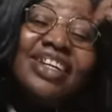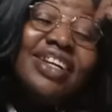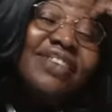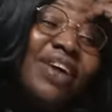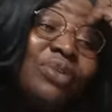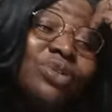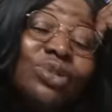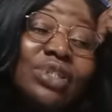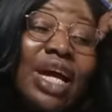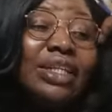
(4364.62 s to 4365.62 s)
If I want
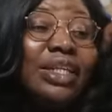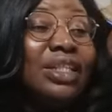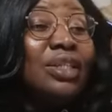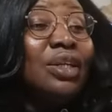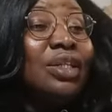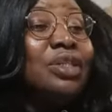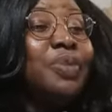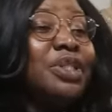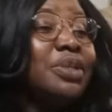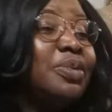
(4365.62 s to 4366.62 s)
to start, it's
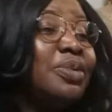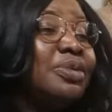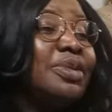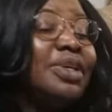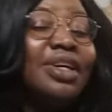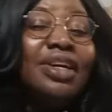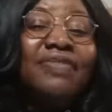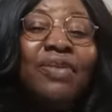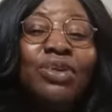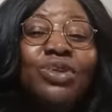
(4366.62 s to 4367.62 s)
possible.
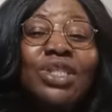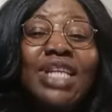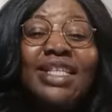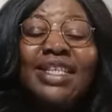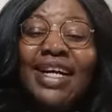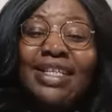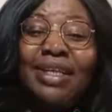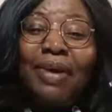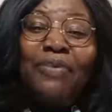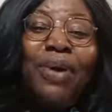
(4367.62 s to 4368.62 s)
If I want to start a
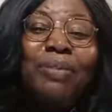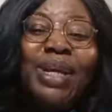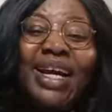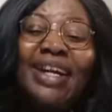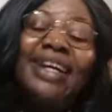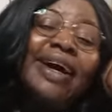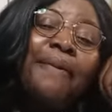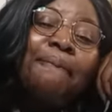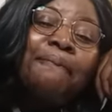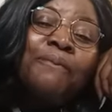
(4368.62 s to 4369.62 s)
cassava farm in
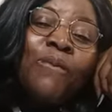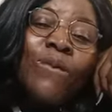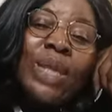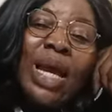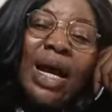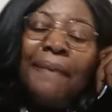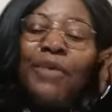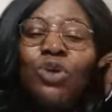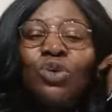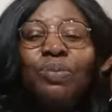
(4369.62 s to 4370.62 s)
Canada, I'm
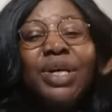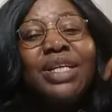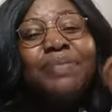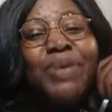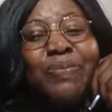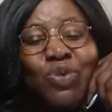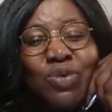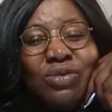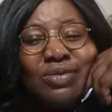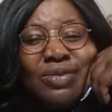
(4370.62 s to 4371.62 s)
going to bring
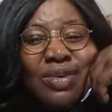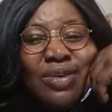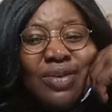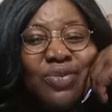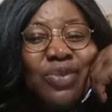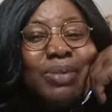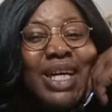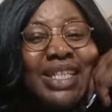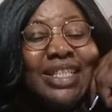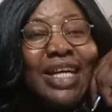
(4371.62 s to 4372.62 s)
people from
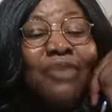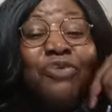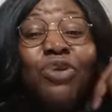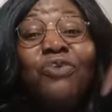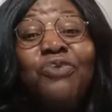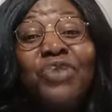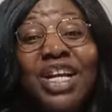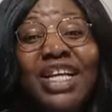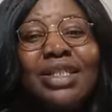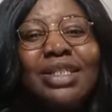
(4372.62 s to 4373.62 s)
Nigeria, from
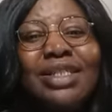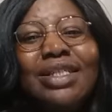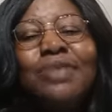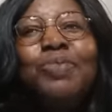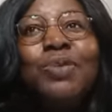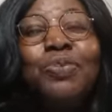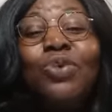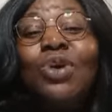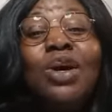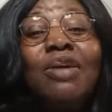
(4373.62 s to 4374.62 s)
village, 3
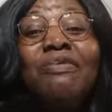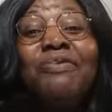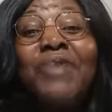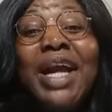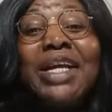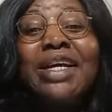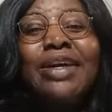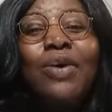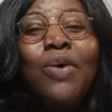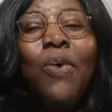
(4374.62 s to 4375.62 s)
people,
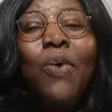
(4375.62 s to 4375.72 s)
very